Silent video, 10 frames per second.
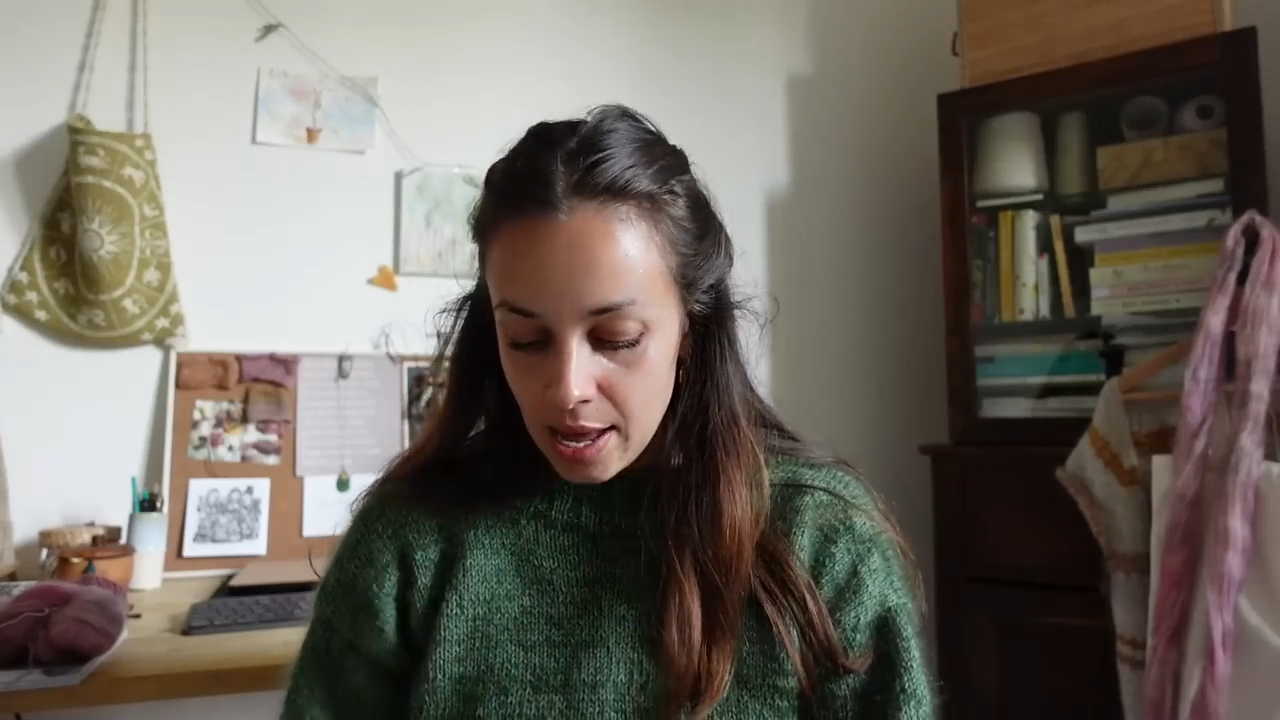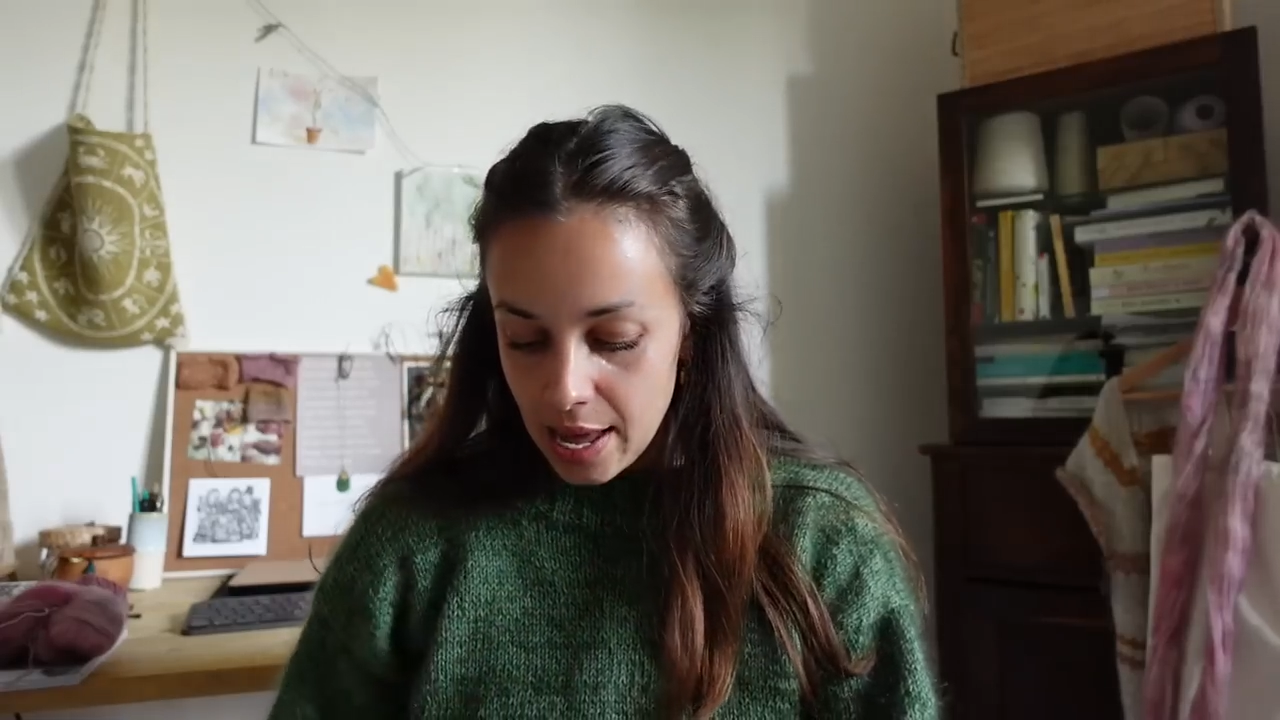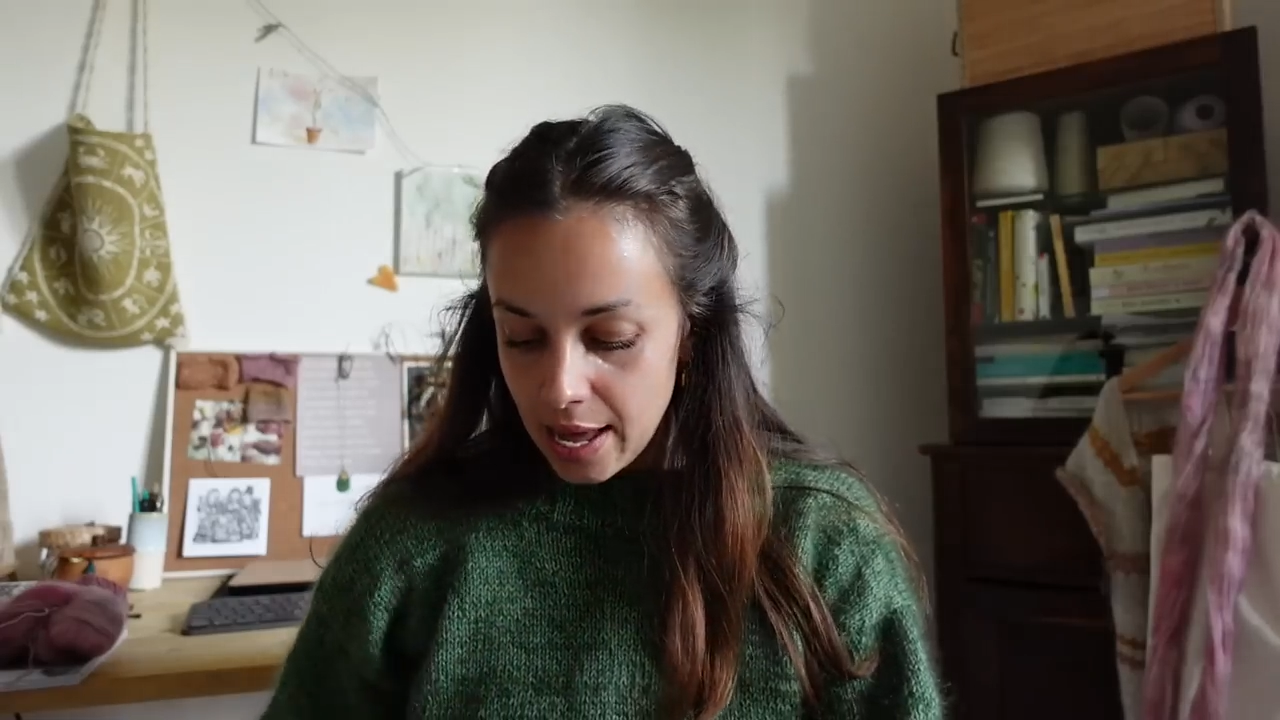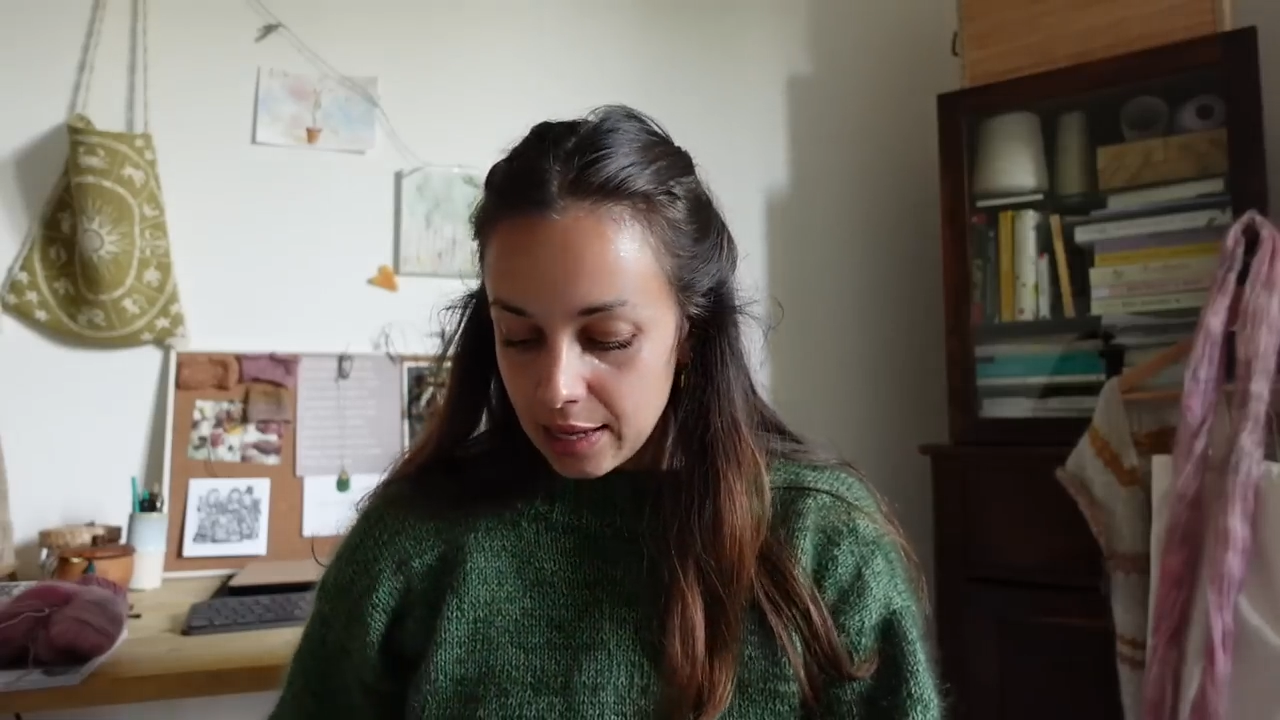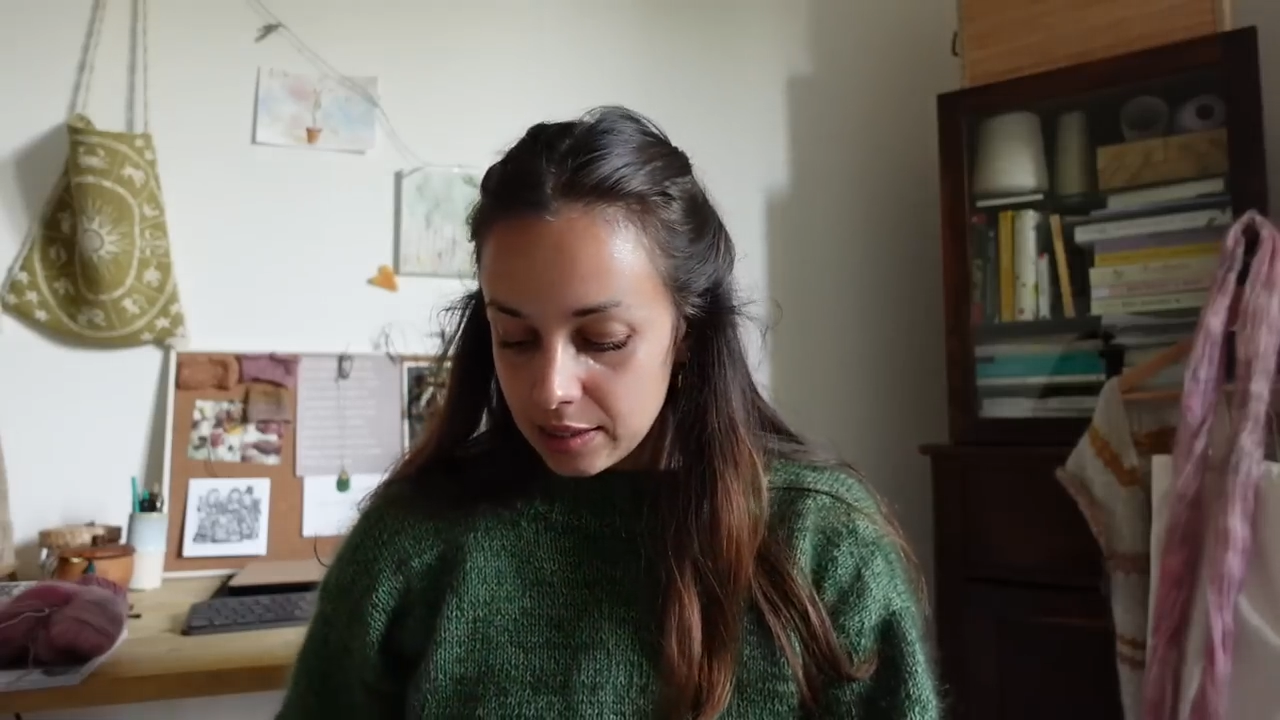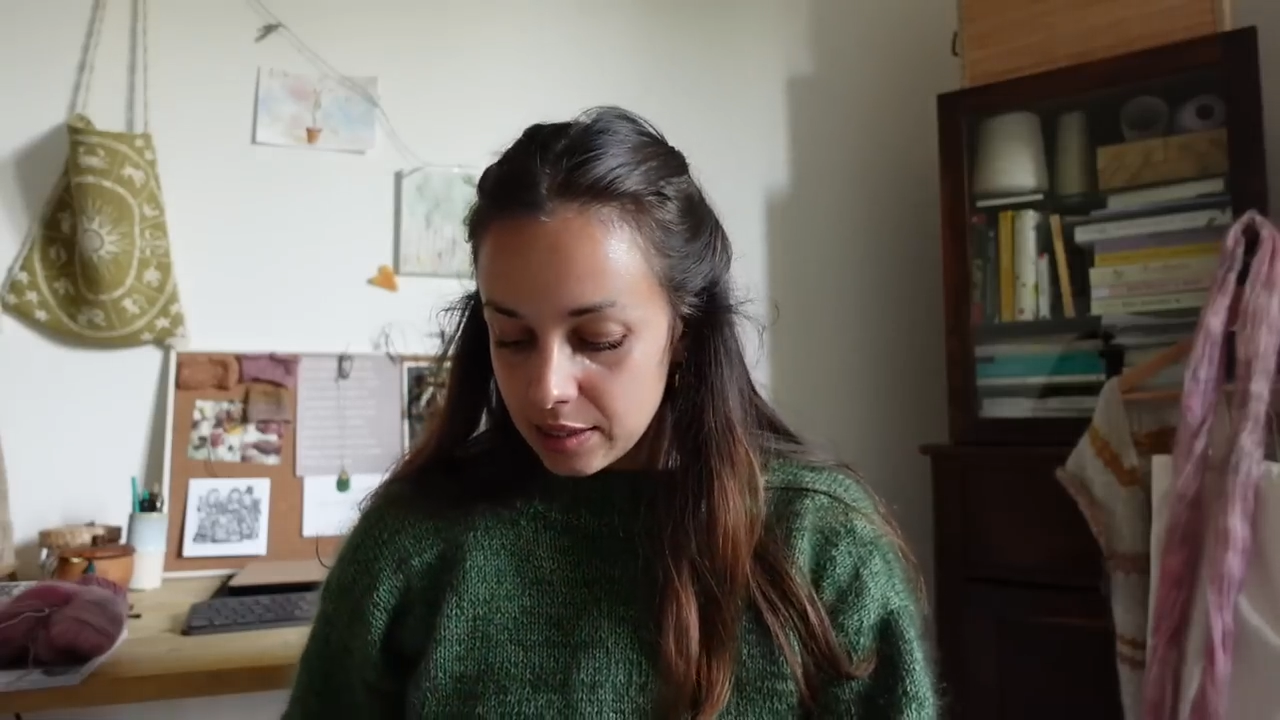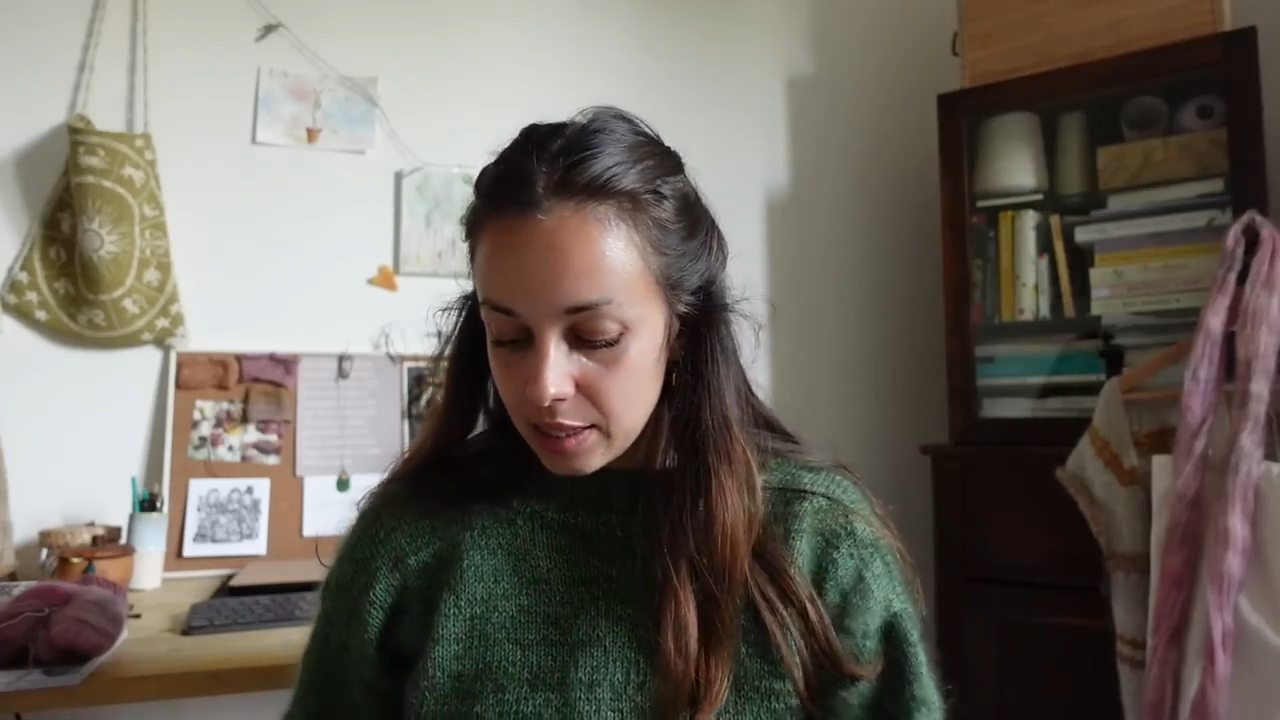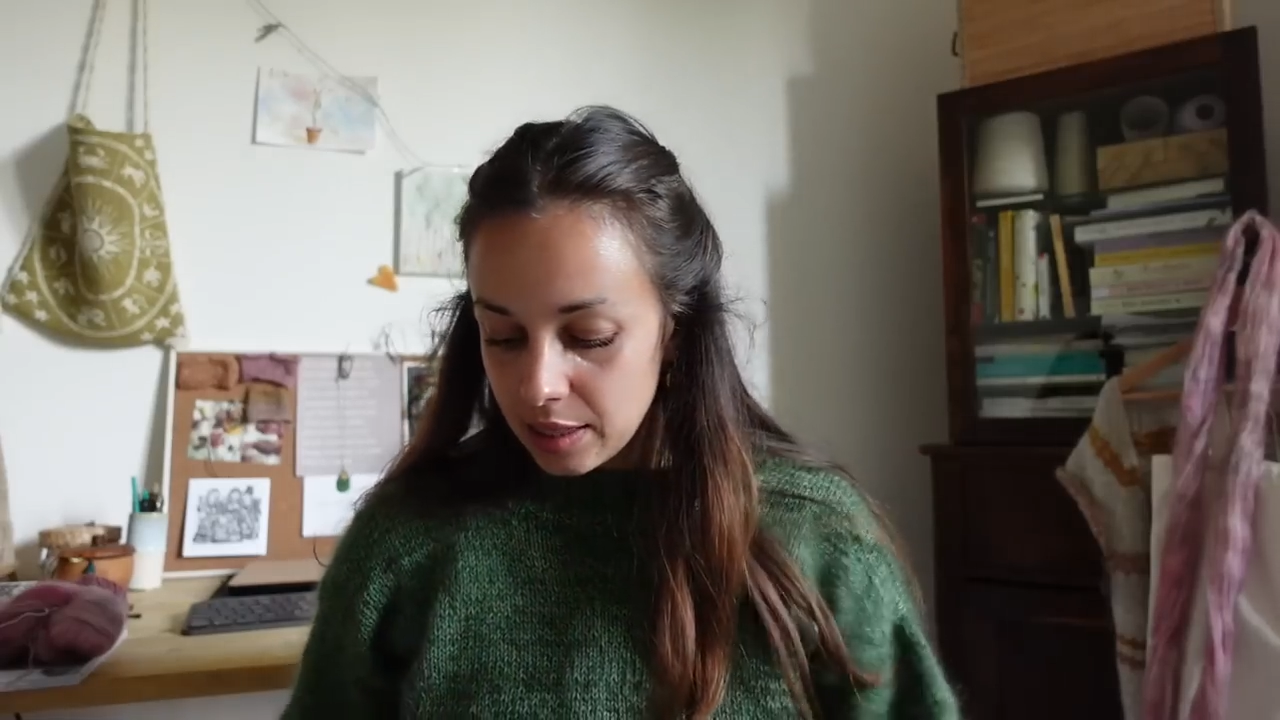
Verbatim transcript: and